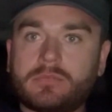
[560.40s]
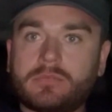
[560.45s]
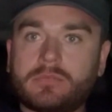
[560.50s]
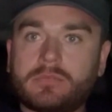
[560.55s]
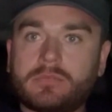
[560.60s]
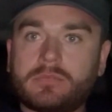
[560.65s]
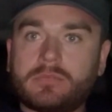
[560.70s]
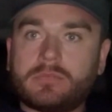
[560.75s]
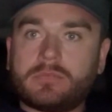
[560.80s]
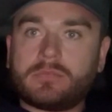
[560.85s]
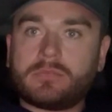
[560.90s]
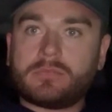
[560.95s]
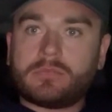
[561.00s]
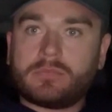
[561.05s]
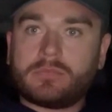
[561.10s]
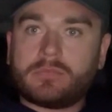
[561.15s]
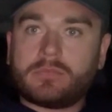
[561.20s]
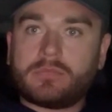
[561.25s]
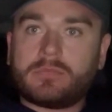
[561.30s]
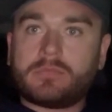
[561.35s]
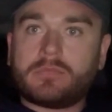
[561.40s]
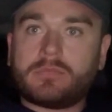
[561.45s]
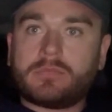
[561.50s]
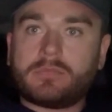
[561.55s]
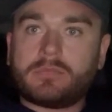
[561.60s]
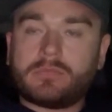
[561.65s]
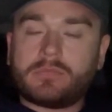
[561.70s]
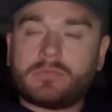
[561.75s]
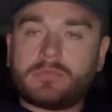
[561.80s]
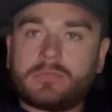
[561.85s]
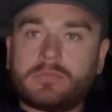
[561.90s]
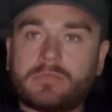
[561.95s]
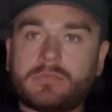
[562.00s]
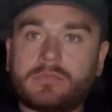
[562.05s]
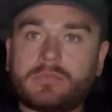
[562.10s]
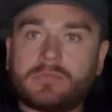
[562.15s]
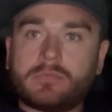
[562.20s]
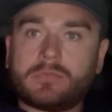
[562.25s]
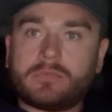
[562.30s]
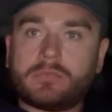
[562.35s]

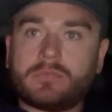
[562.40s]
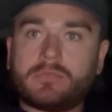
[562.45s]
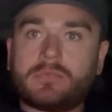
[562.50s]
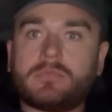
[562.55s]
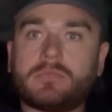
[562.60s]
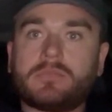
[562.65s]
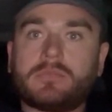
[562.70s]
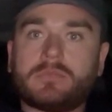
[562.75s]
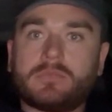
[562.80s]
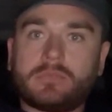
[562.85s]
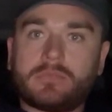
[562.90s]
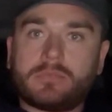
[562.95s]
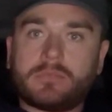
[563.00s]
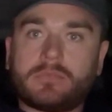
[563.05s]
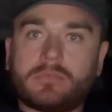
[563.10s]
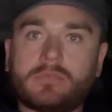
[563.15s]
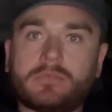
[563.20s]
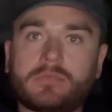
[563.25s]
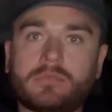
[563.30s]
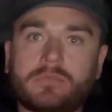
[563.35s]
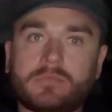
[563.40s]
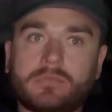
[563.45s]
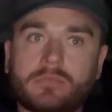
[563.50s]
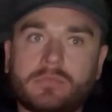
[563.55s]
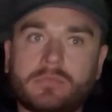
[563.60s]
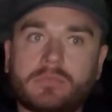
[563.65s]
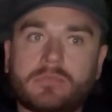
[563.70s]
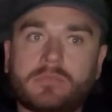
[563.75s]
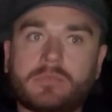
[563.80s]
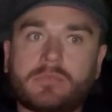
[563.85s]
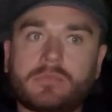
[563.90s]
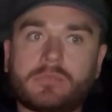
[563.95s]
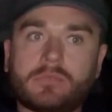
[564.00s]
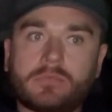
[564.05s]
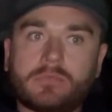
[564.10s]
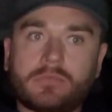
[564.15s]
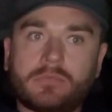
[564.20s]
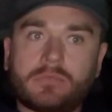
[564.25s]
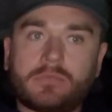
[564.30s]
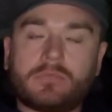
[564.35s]

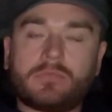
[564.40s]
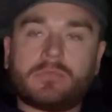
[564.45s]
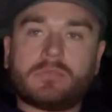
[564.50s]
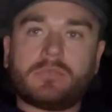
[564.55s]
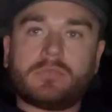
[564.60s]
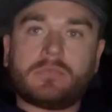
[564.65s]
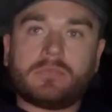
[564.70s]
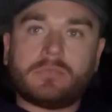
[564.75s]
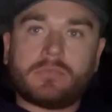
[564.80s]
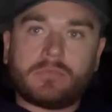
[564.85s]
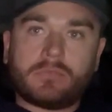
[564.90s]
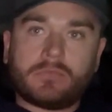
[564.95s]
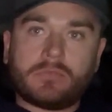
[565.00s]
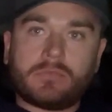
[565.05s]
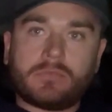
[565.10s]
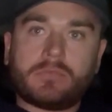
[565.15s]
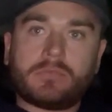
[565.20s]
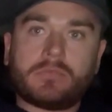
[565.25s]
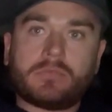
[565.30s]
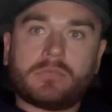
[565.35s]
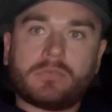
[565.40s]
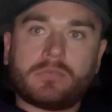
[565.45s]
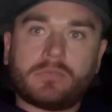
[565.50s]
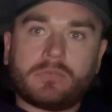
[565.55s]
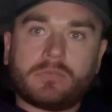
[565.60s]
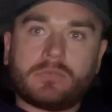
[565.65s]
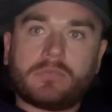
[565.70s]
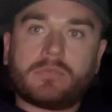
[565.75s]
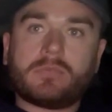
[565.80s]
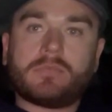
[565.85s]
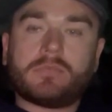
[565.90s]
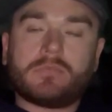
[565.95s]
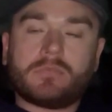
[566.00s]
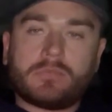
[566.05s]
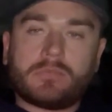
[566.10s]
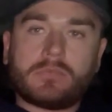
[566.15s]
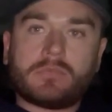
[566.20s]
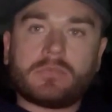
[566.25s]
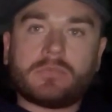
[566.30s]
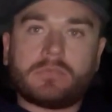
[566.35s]

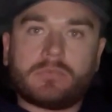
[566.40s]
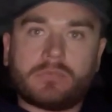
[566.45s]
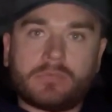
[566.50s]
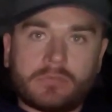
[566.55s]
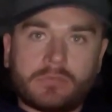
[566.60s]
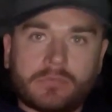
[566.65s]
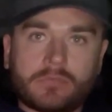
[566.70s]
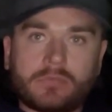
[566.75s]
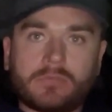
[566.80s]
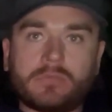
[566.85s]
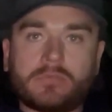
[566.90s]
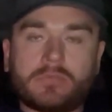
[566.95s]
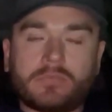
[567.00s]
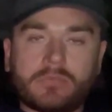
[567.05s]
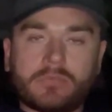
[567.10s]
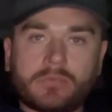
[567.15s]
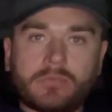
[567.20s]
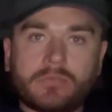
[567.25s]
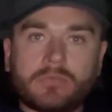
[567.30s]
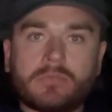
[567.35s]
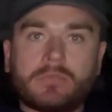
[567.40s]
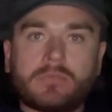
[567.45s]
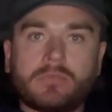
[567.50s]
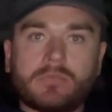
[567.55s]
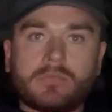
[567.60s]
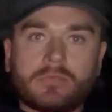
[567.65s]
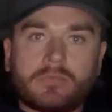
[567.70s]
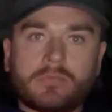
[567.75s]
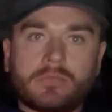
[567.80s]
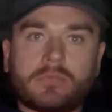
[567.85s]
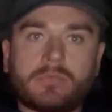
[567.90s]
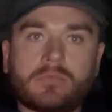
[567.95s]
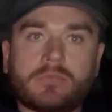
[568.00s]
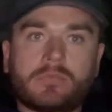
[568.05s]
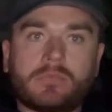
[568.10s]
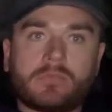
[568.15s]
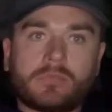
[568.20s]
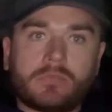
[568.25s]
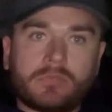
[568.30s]
The person shown says nothing.